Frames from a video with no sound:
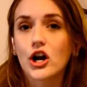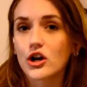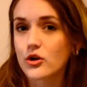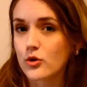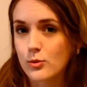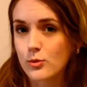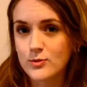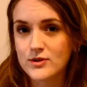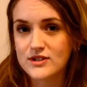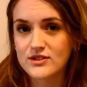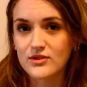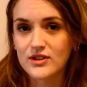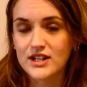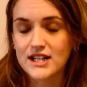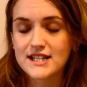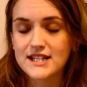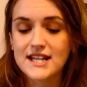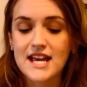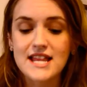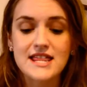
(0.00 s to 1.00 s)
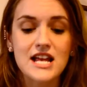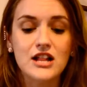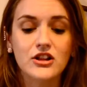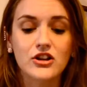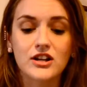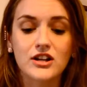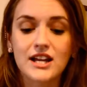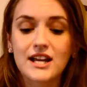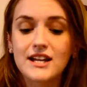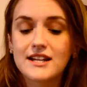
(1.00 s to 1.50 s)
normal students and they learn
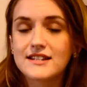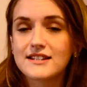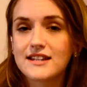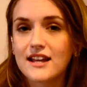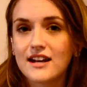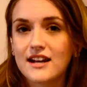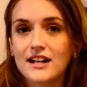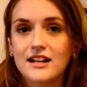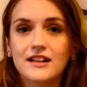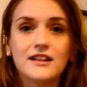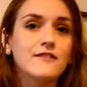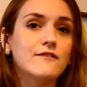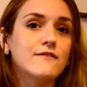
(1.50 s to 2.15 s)
kinesthetically,